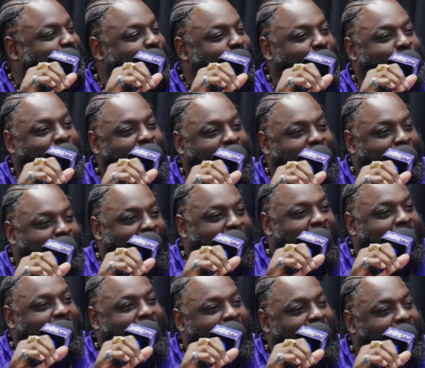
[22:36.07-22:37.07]
a Black and
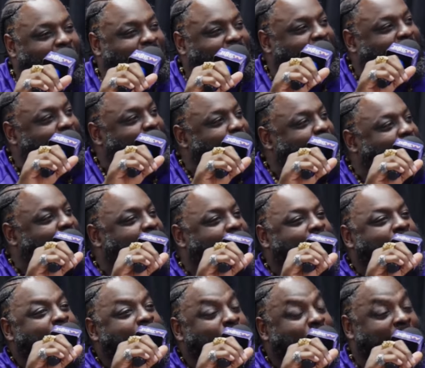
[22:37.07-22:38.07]
Milds in the house, like, bro.
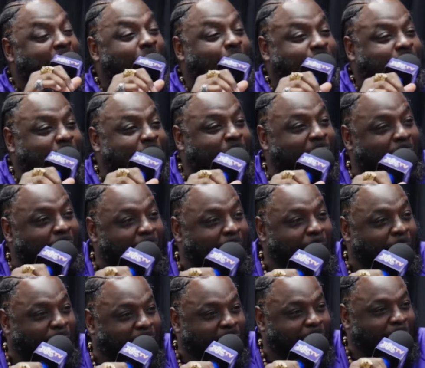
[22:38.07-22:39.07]
But I was helping my mama
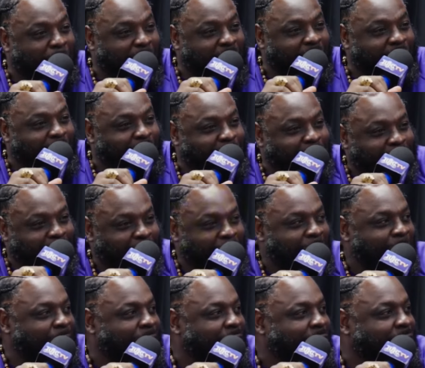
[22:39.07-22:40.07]
pay the bills.
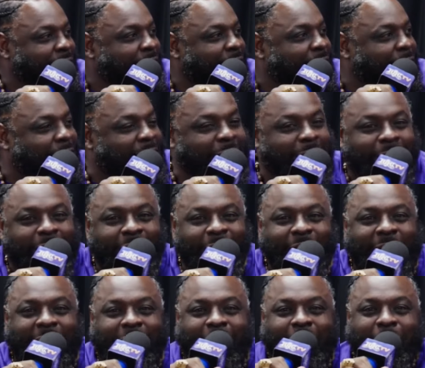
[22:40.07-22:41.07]
I'm like, if
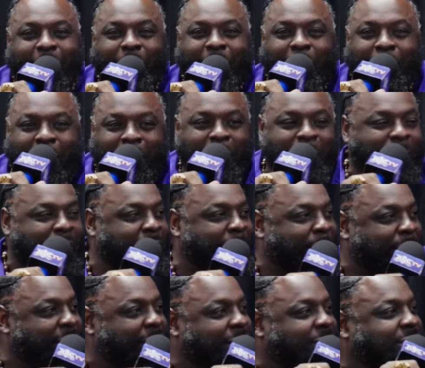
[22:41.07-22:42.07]
I could help my mama pay the
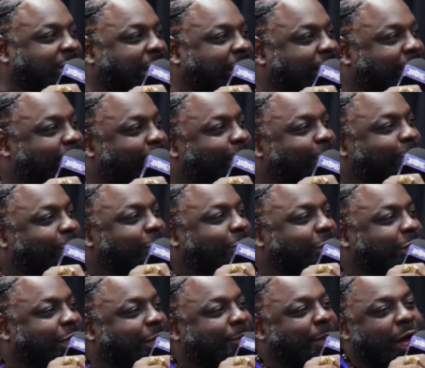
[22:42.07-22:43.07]
bills, I could go
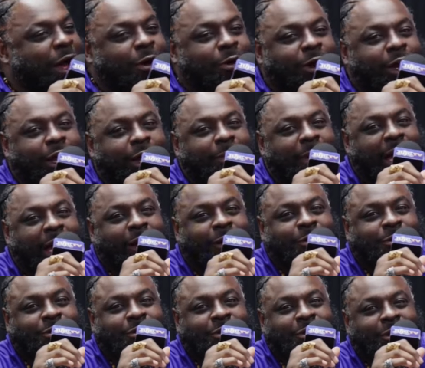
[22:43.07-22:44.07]
get my own damn
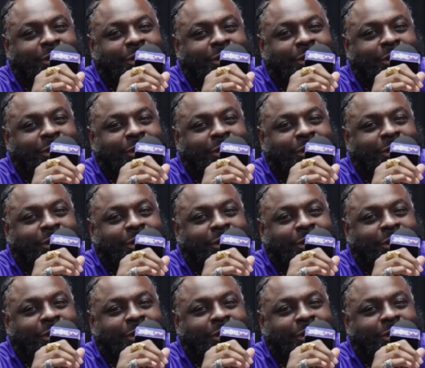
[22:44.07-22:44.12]
house.